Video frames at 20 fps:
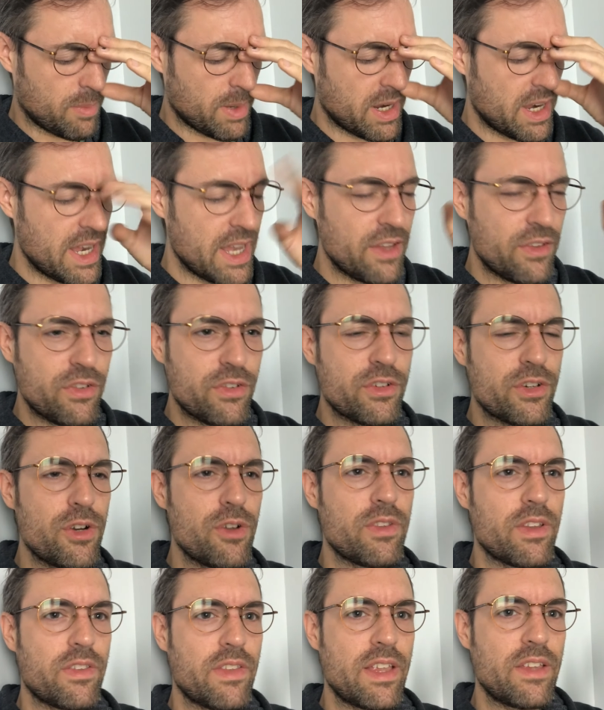But it is
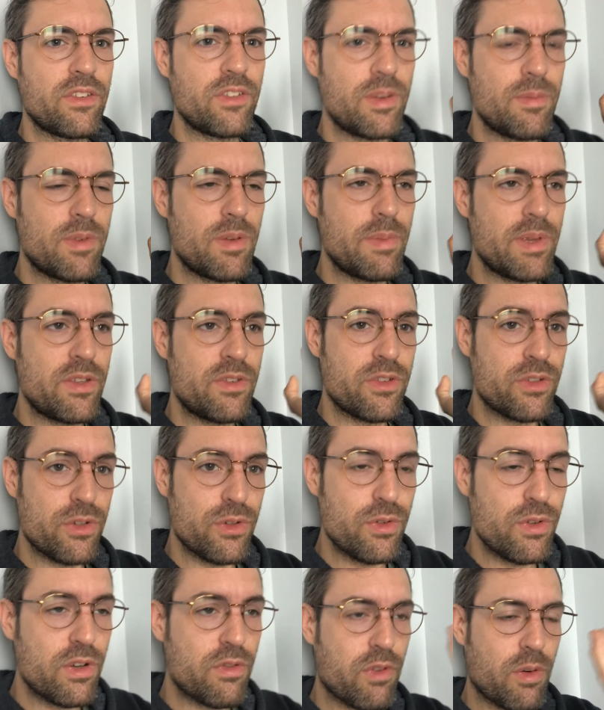true that they seem to be
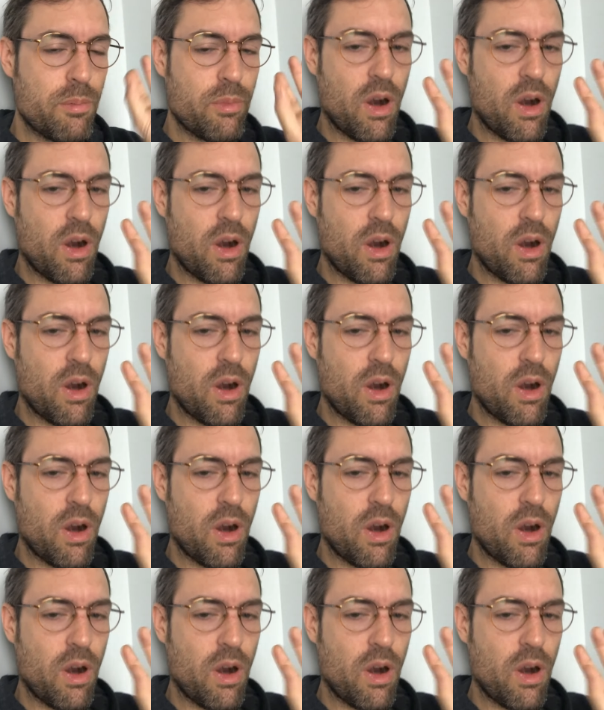tuned for